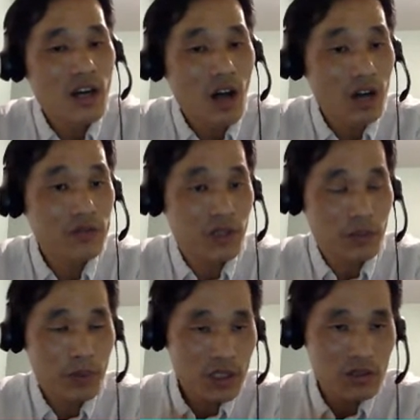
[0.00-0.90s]
alpha,
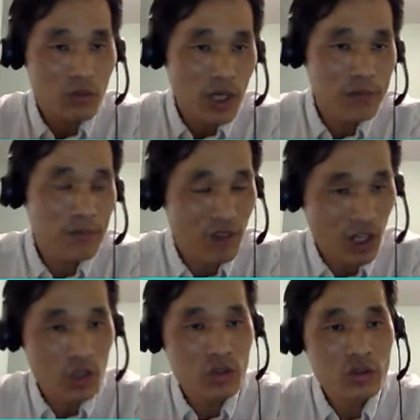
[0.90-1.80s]
pick the right
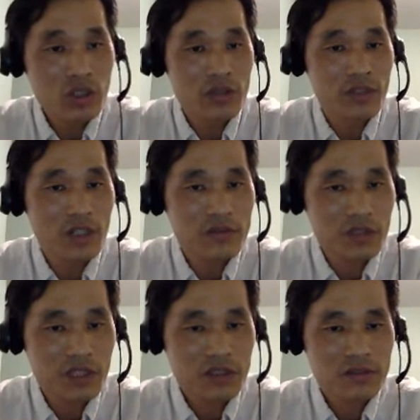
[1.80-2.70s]
value of alpha.